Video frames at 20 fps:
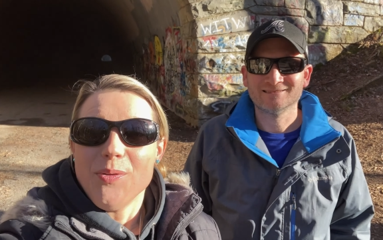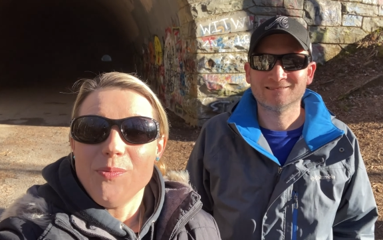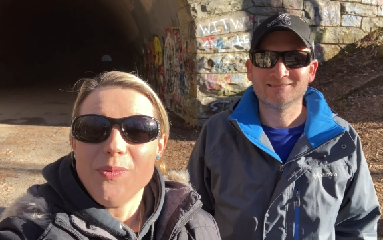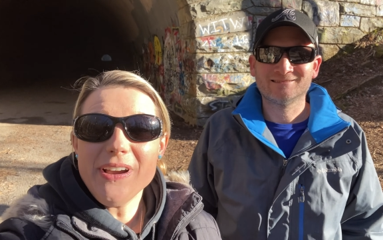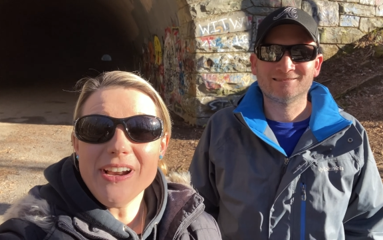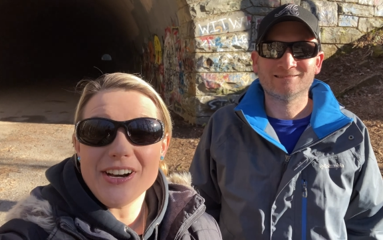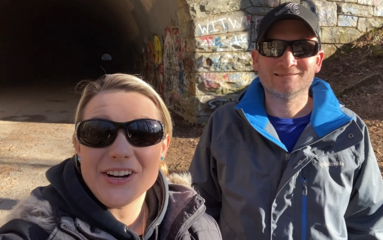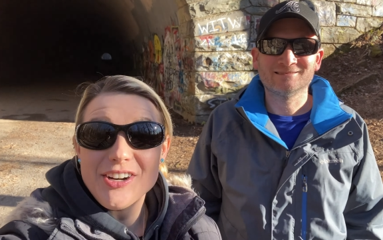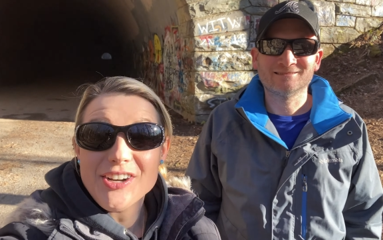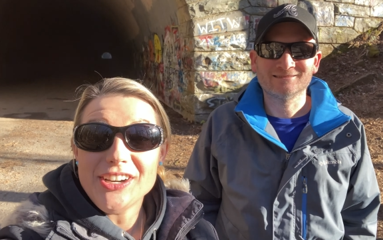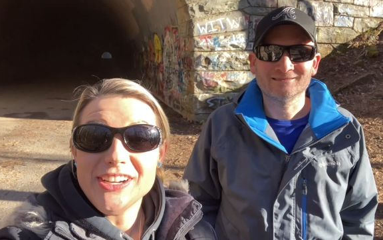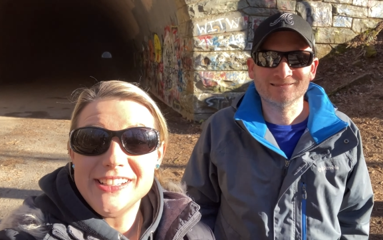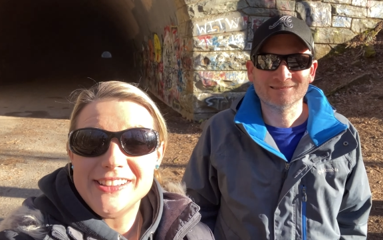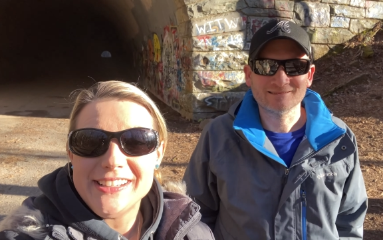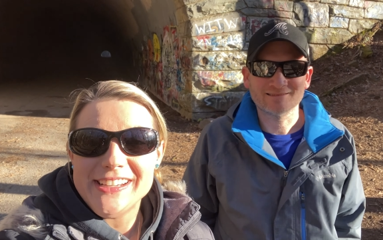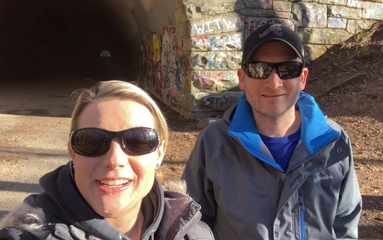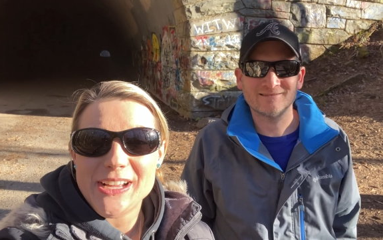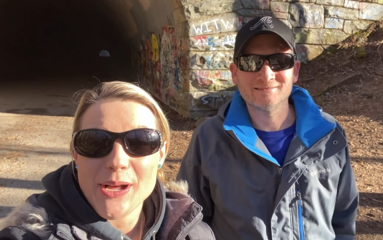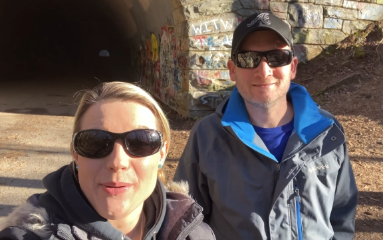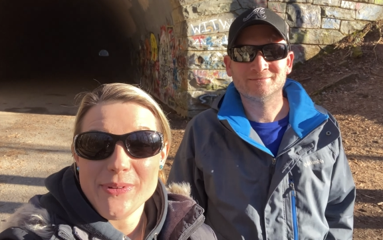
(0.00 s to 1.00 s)
Speaker 1: We are currently
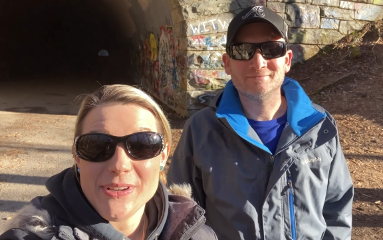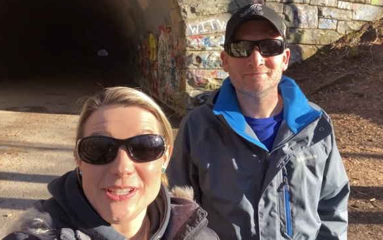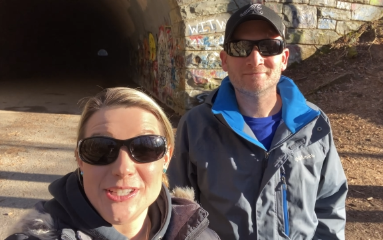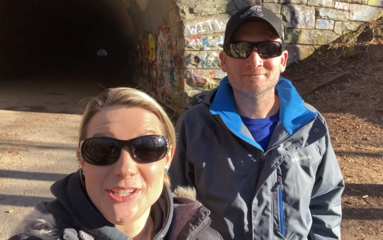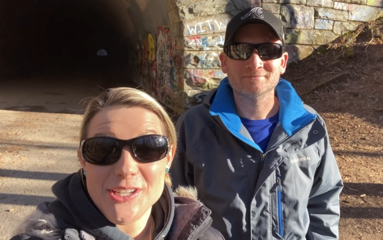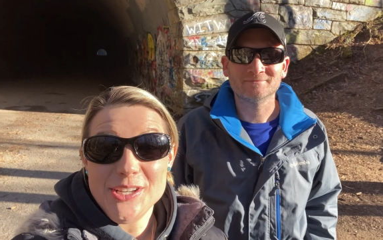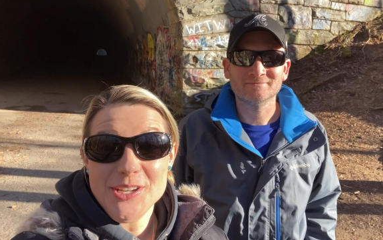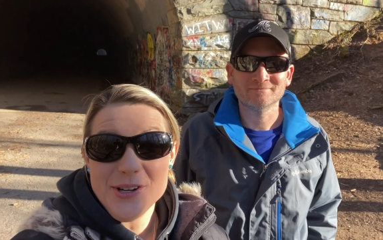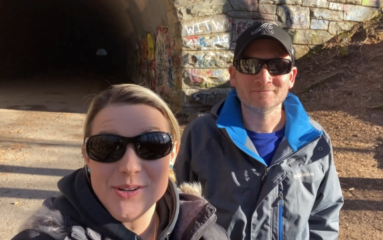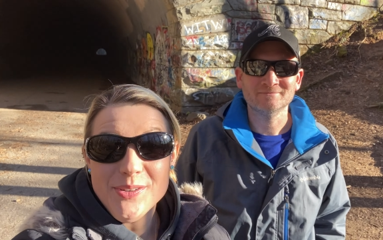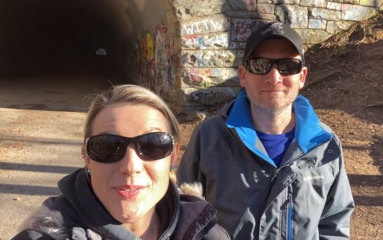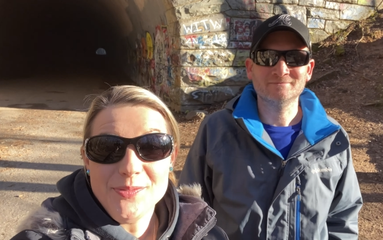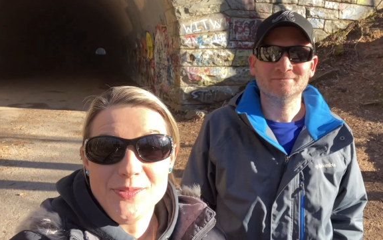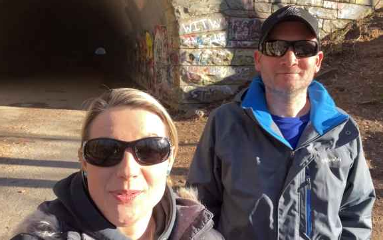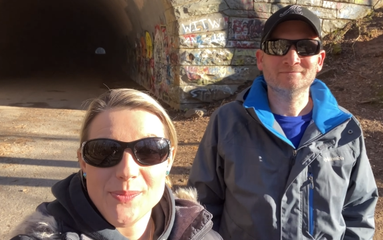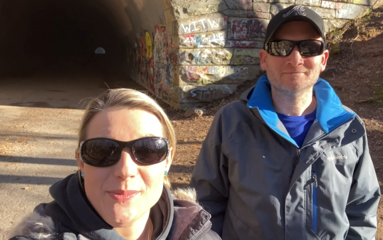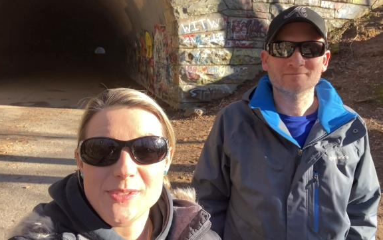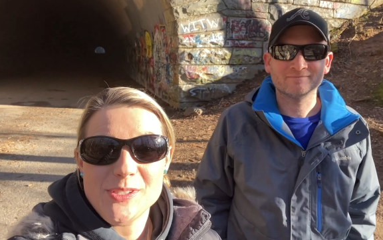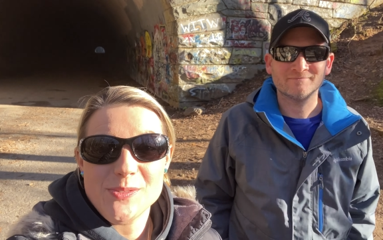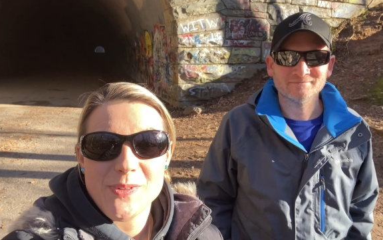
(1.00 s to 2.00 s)
coming to you from
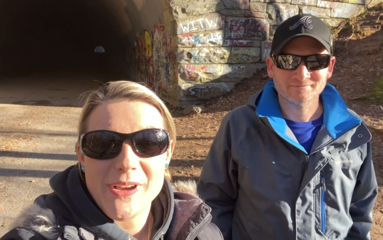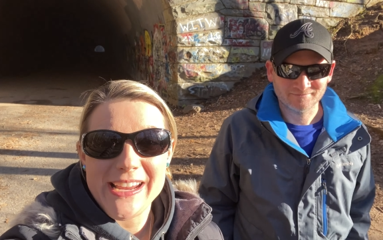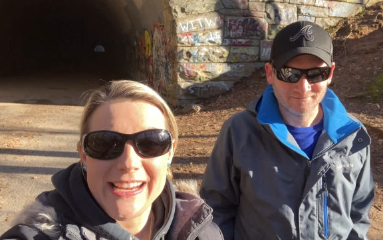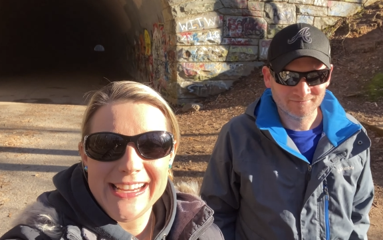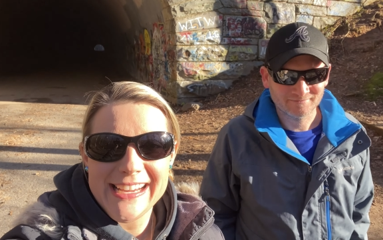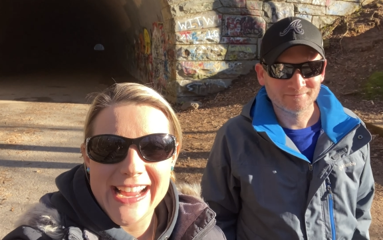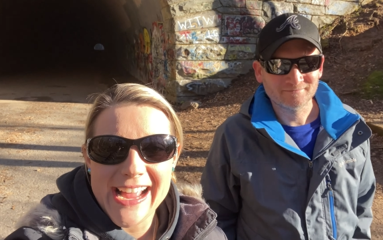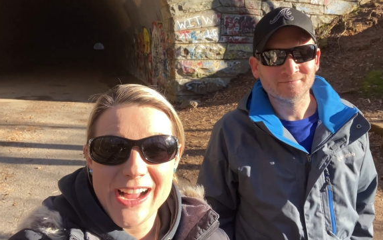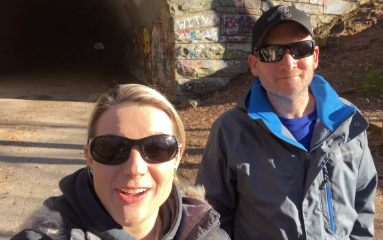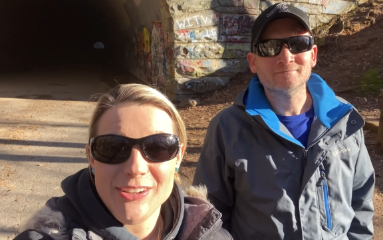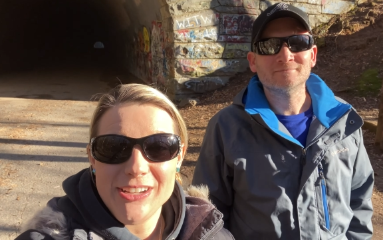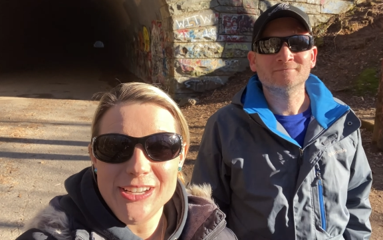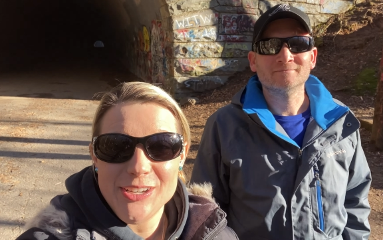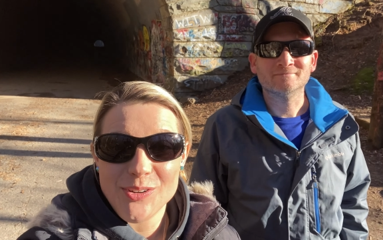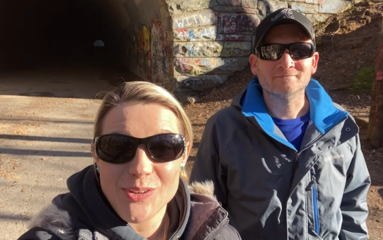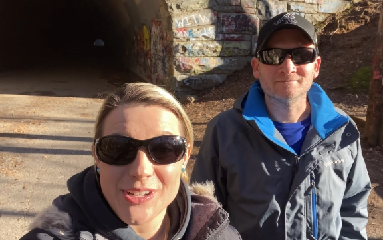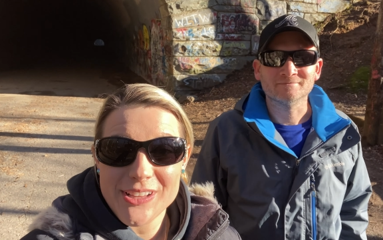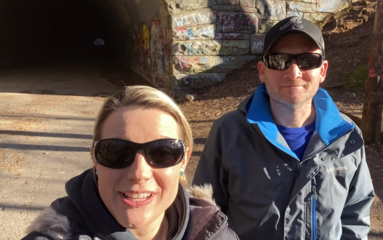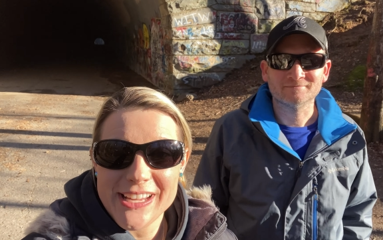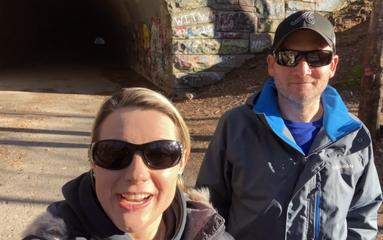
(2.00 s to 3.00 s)
Swain County,
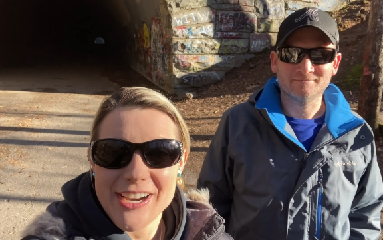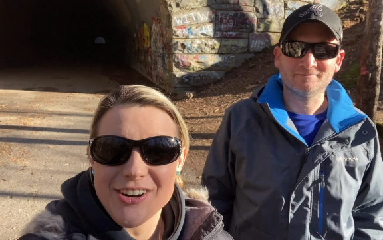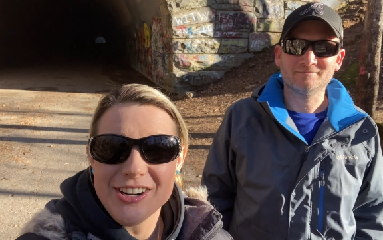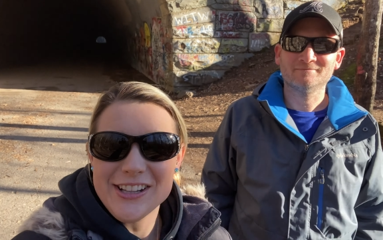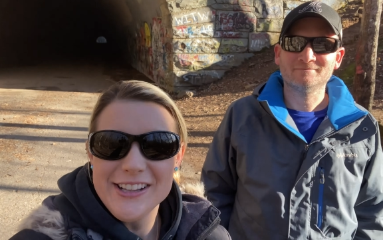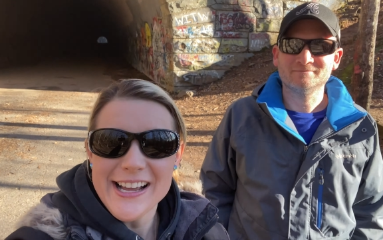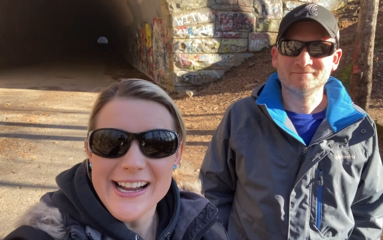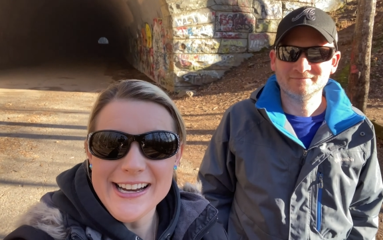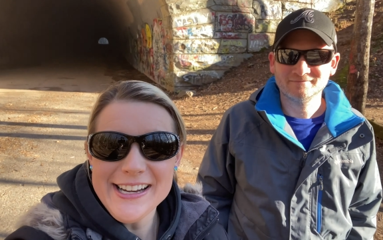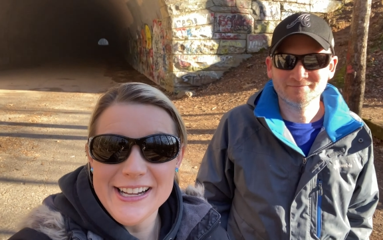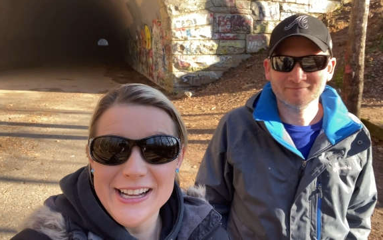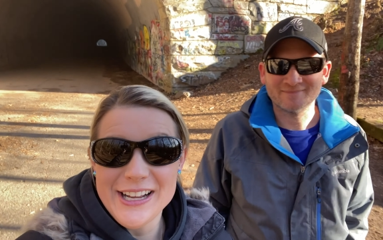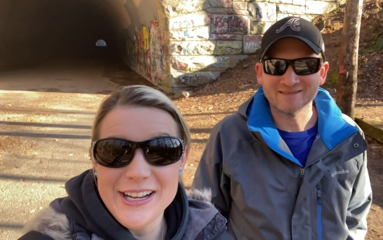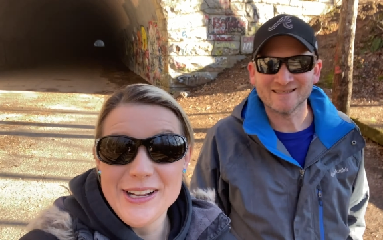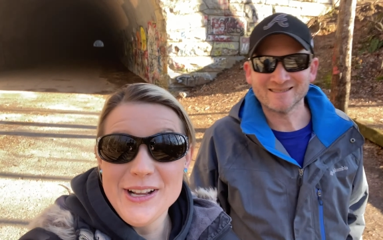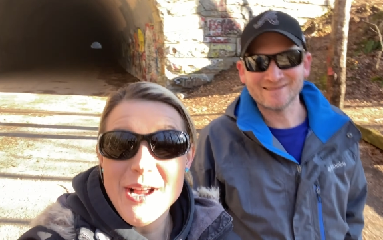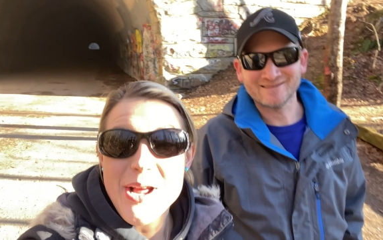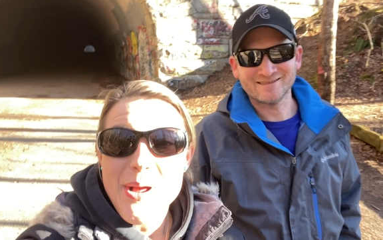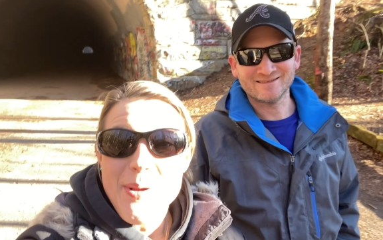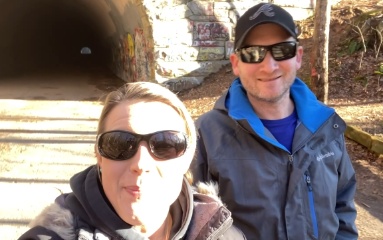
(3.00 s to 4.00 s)
North Carolina.
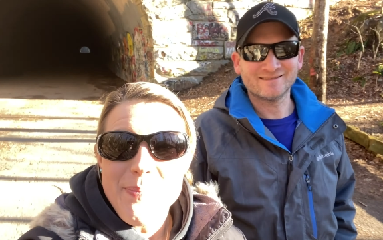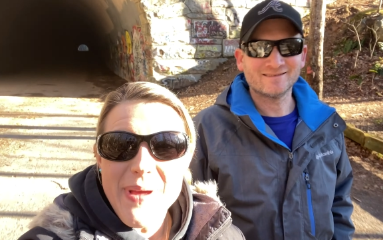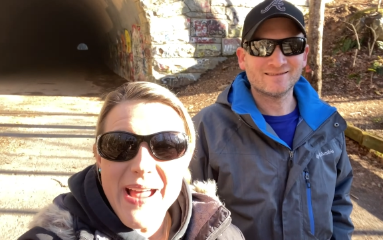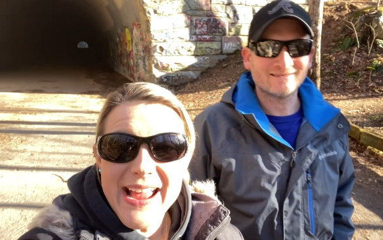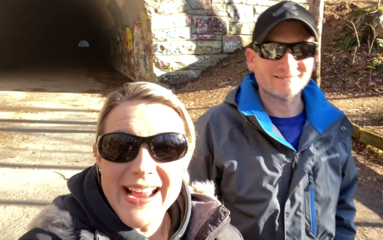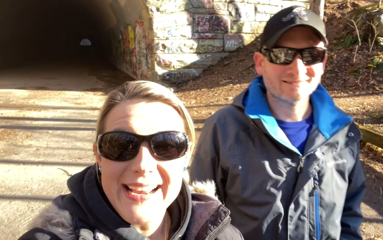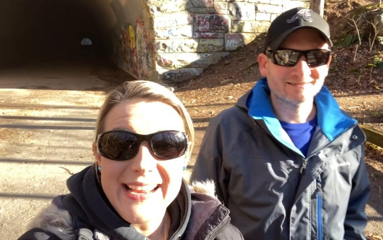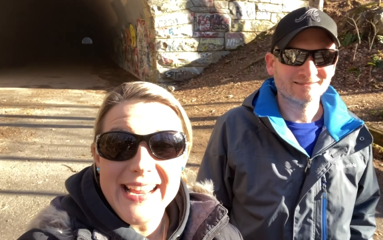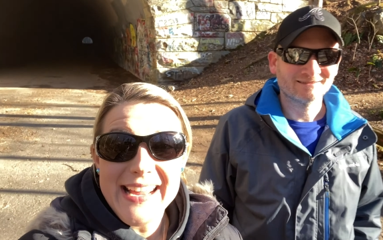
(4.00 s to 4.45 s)
Back